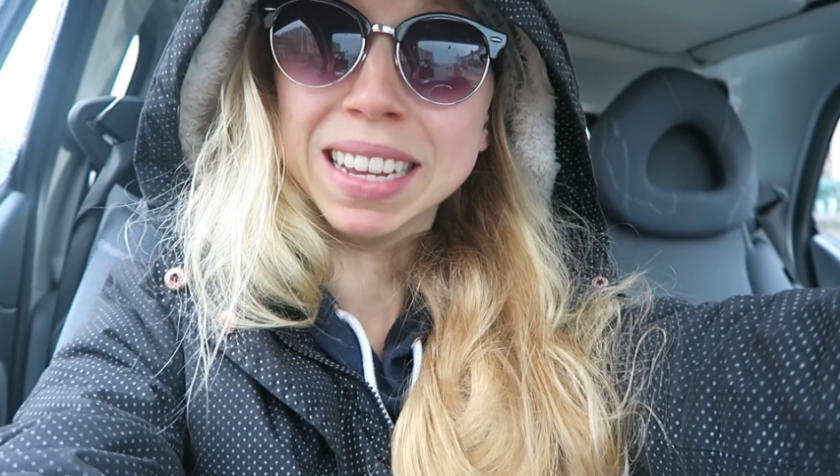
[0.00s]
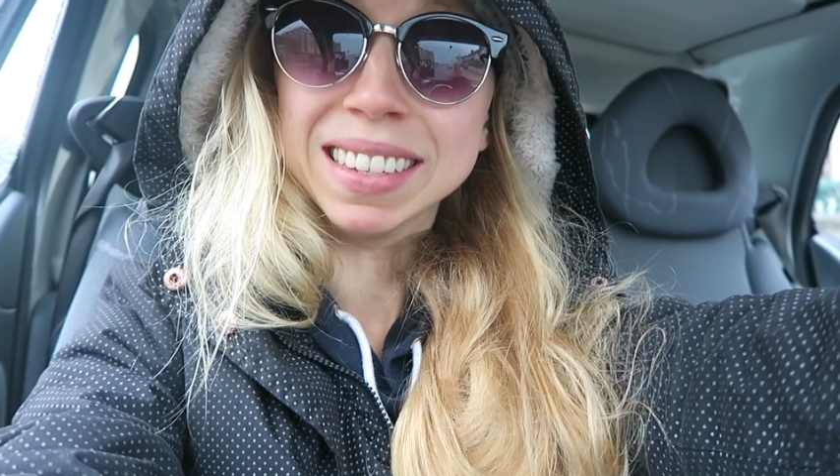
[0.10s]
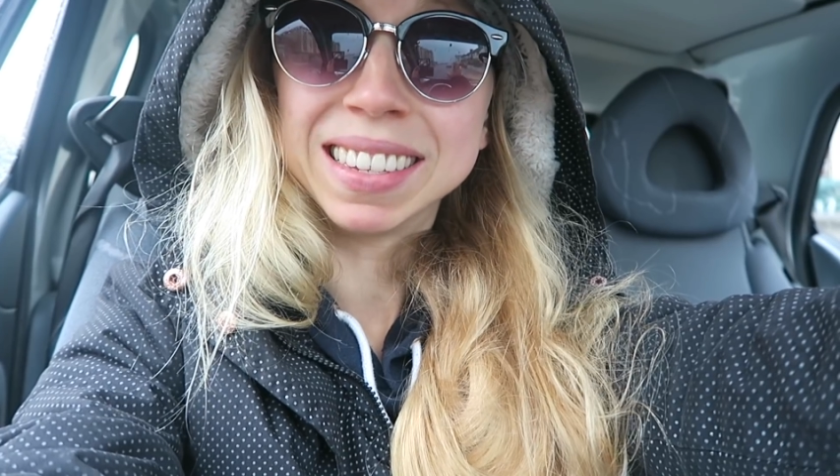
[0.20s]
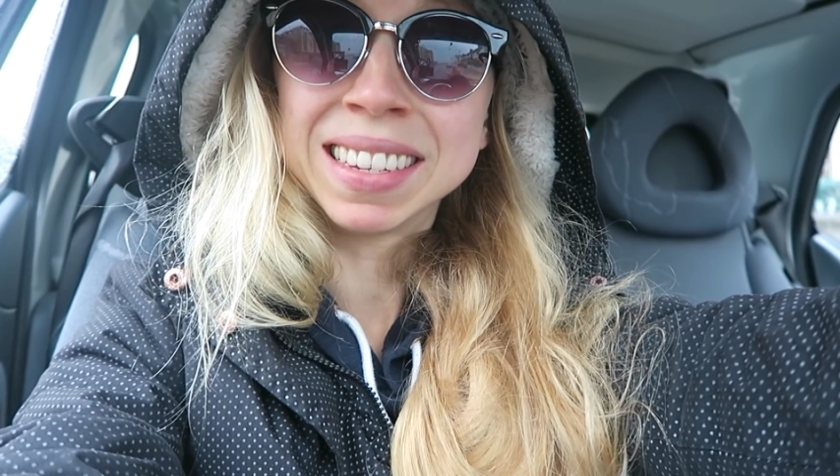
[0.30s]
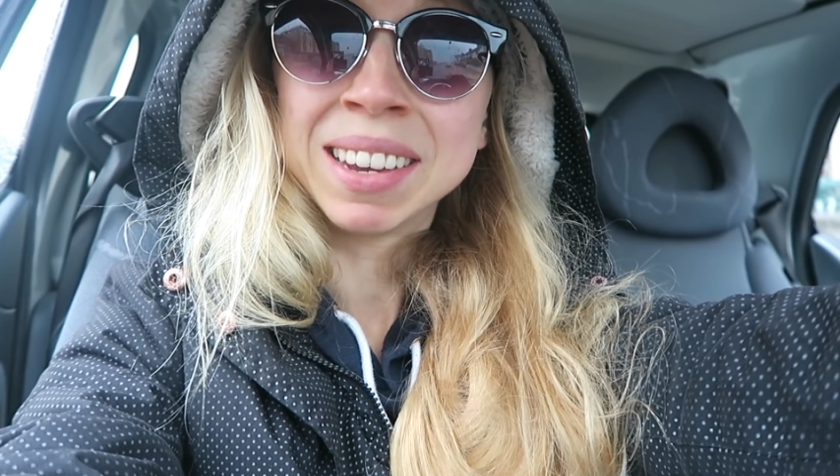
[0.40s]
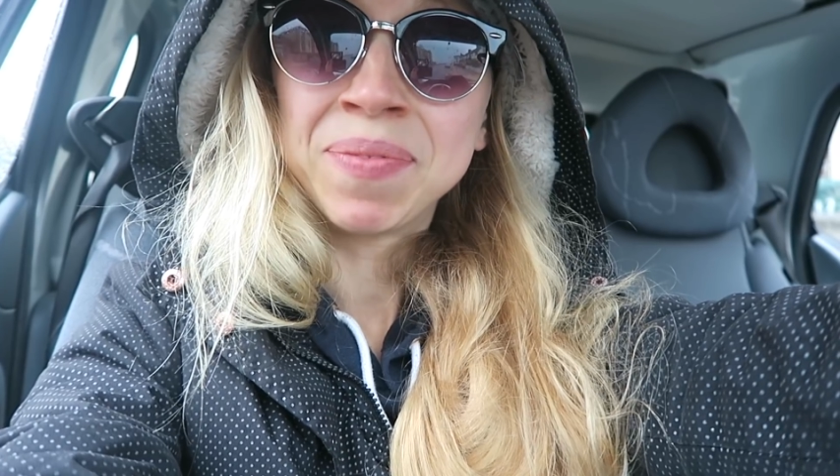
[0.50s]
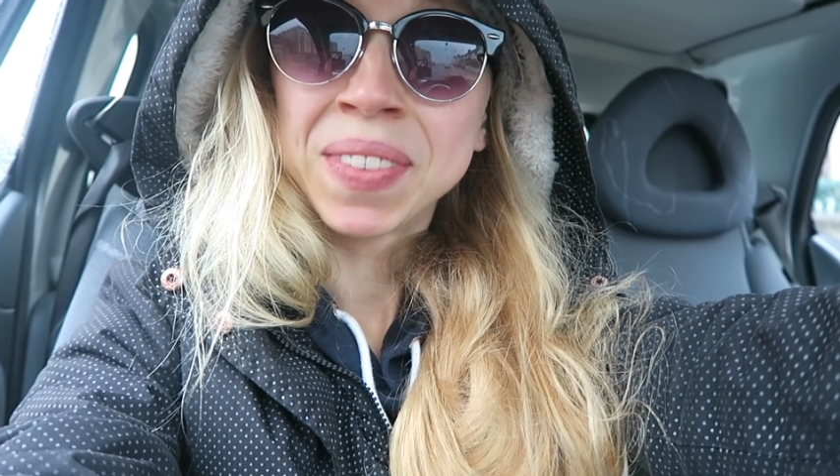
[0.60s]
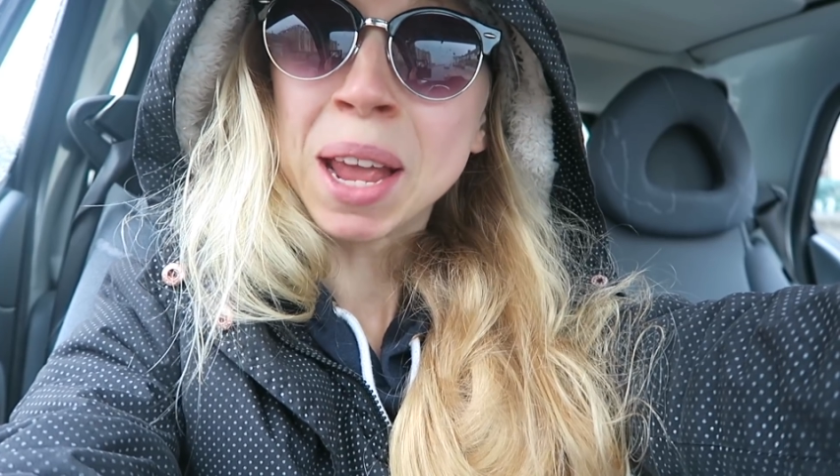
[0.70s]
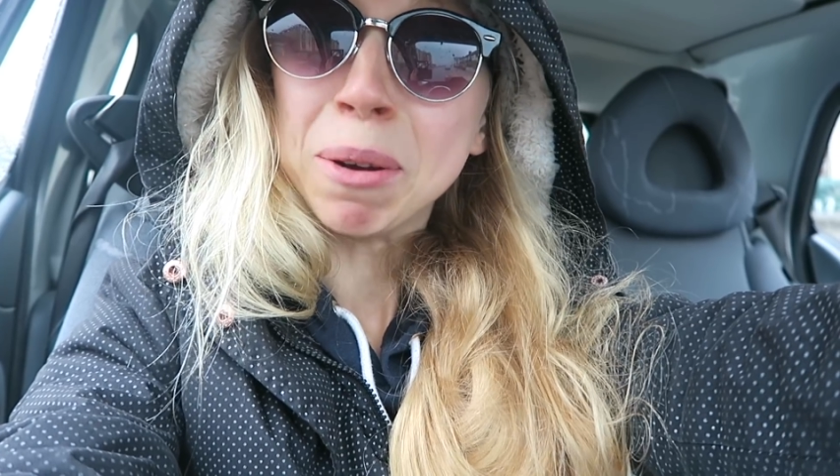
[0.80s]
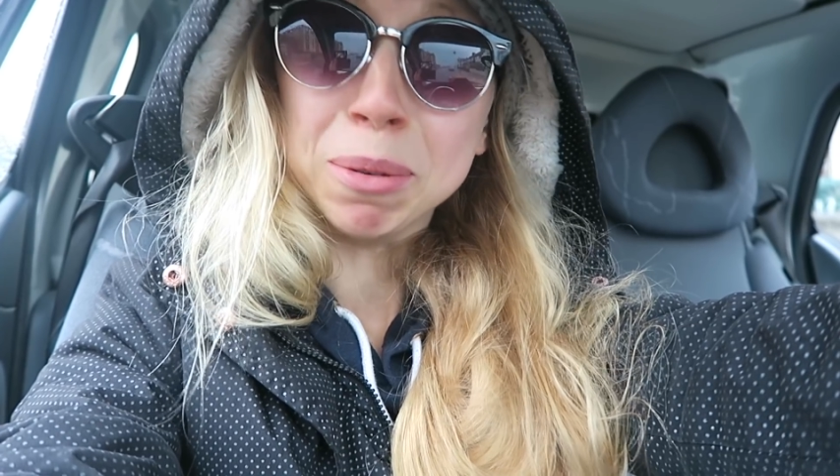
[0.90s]
is.
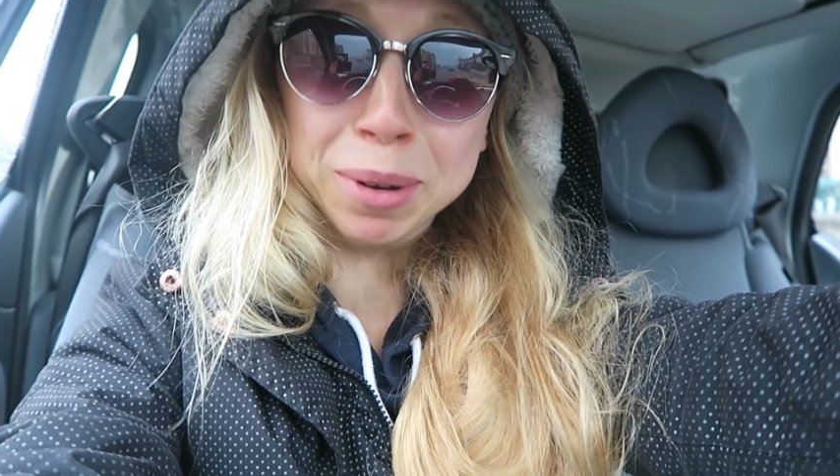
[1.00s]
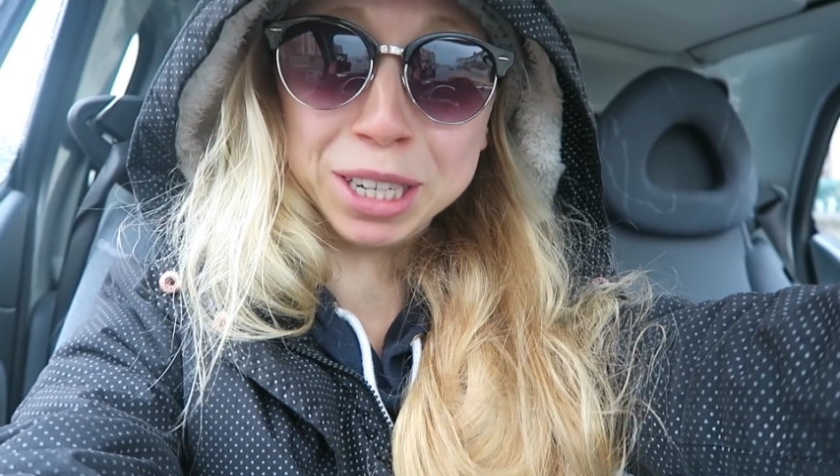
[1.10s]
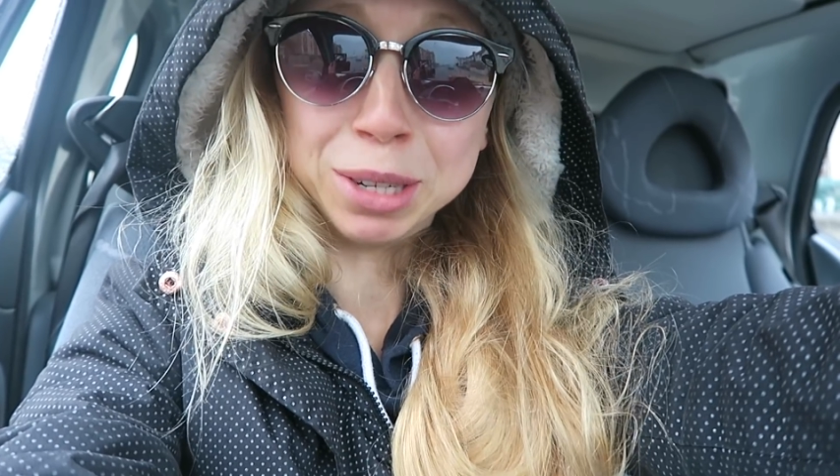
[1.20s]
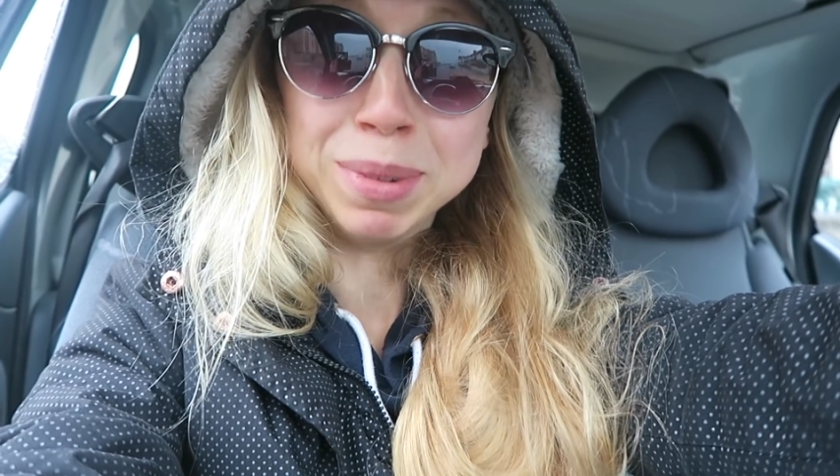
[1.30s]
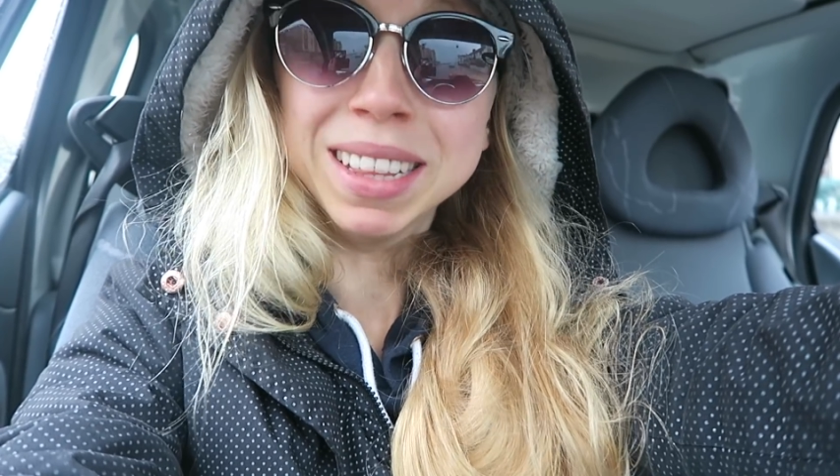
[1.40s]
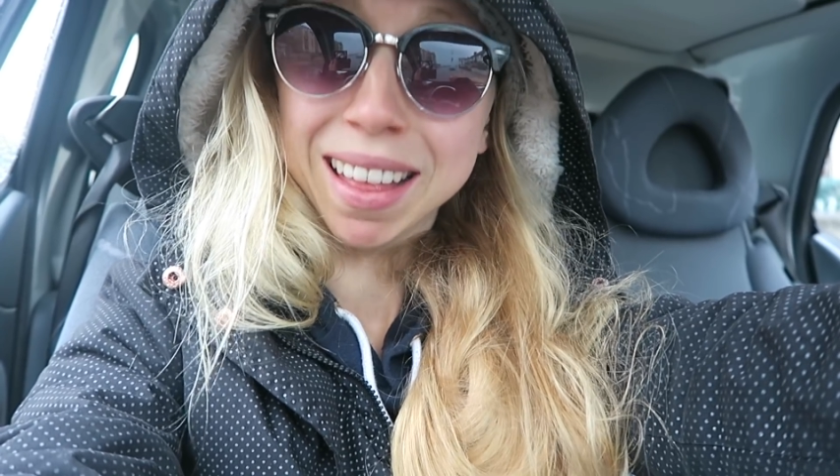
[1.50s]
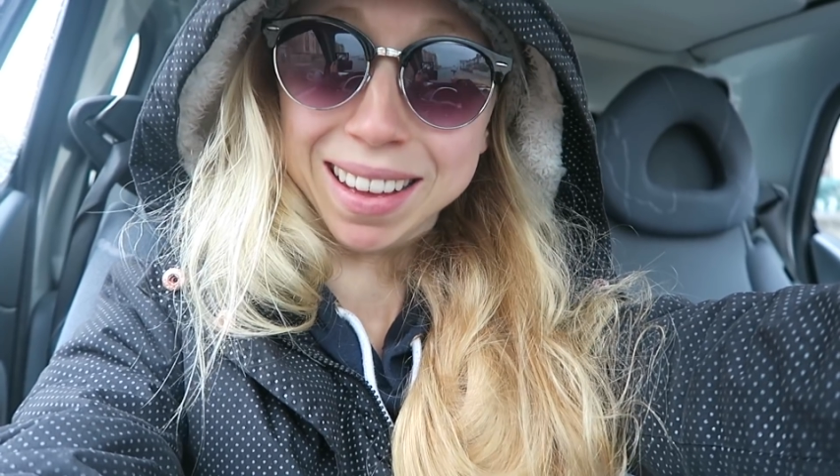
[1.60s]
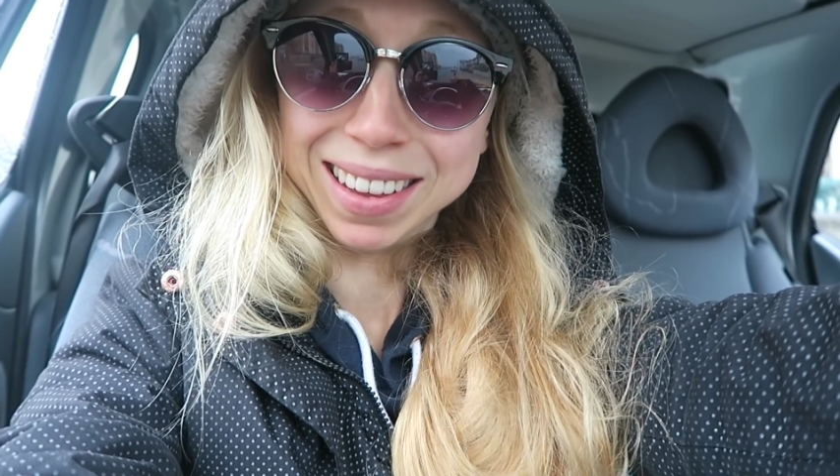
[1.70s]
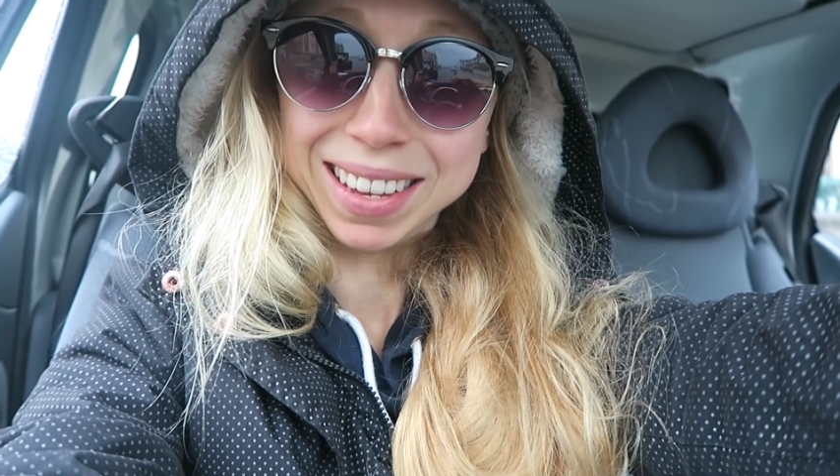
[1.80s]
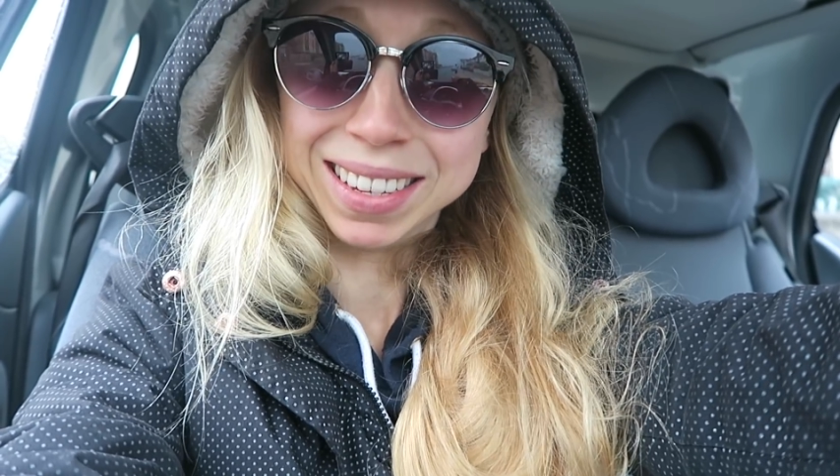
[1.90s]
Wish me
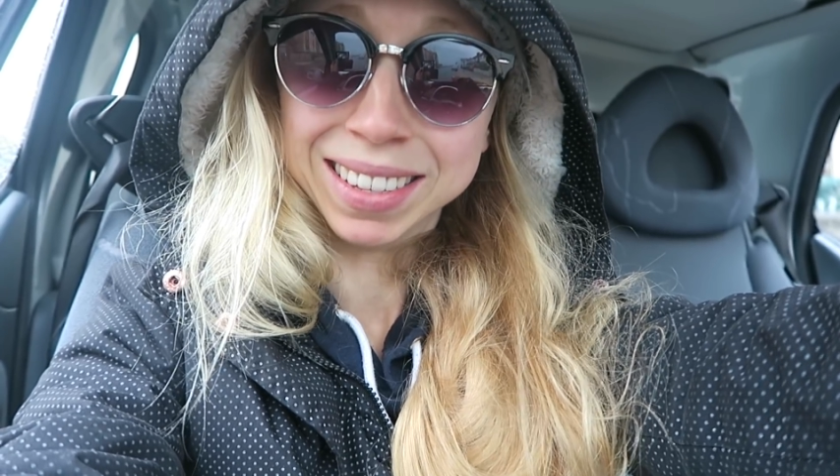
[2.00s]
luck.